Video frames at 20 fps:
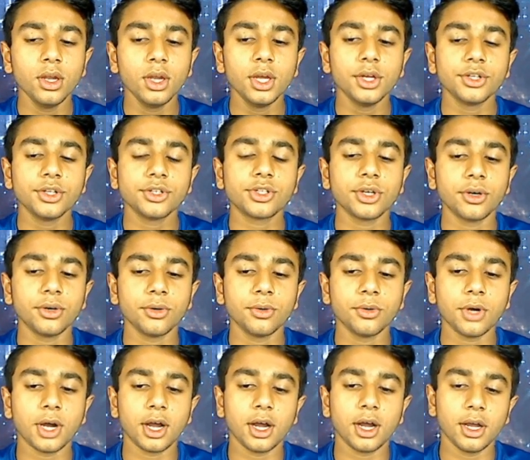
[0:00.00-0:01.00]

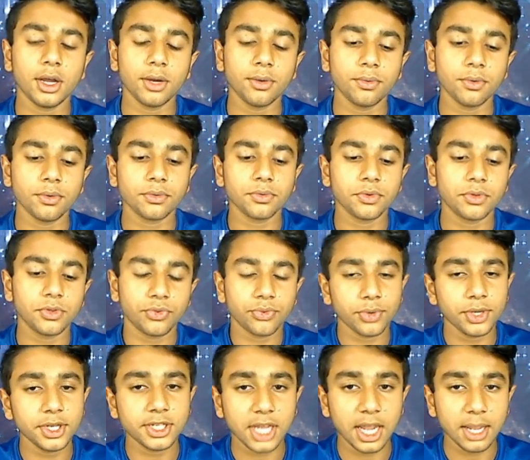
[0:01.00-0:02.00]
So the
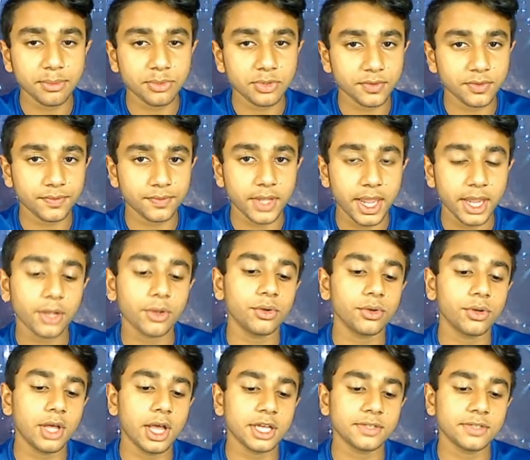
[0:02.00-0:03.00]
three types of angle
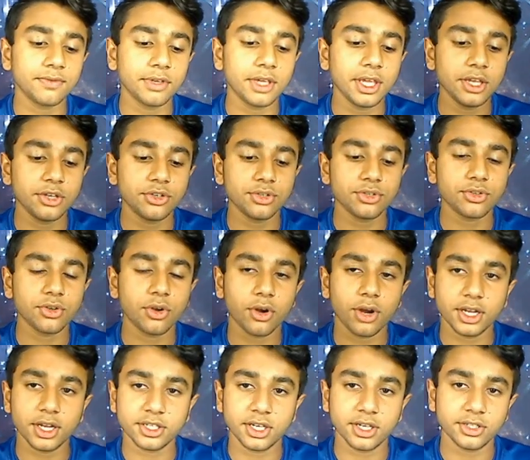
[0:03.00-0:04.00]
classifications
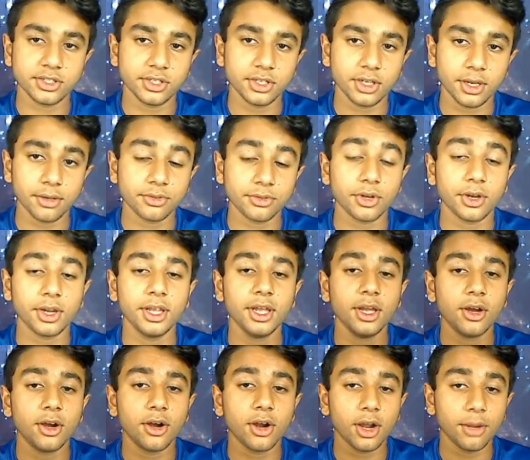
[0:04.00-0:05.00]
are
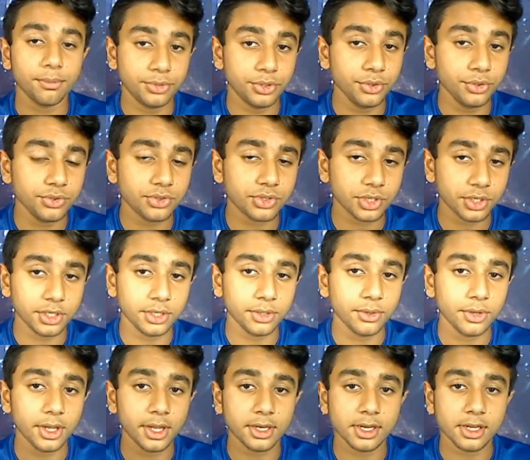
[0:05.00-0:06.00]
obtuse, acute,
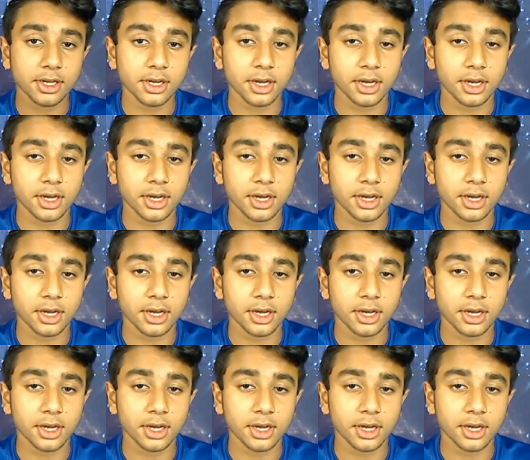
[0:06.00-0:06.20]
and